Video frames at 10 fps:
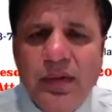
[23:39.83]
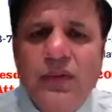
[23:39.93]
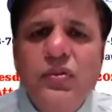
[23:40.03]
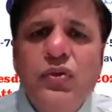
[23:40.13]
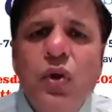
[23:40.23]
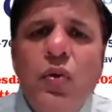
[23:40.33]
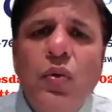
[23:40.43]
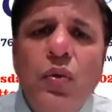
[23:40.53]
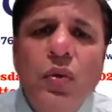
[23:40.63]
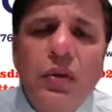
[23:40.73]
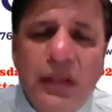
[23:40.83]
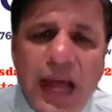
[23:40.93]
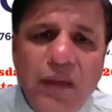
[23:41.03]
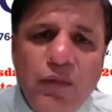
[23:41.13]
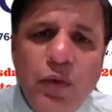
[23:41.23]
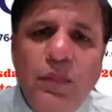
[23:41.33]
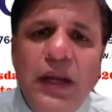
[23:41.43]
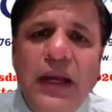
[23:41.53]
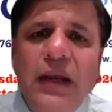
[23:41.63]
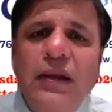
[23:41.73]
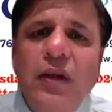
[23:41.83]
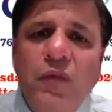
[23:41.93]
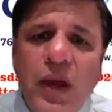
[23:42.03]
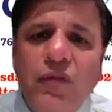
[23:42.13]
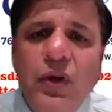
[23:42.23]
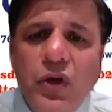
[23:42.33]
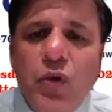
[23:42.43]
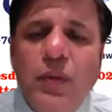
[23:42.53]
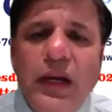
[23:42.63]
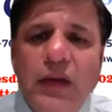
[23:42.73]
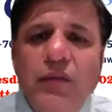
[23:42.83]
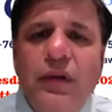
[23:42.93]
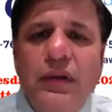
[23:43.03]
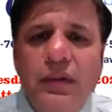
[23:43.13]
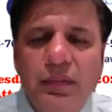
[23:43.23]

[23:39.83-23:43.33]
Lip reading: So that would be the way for you to begin with.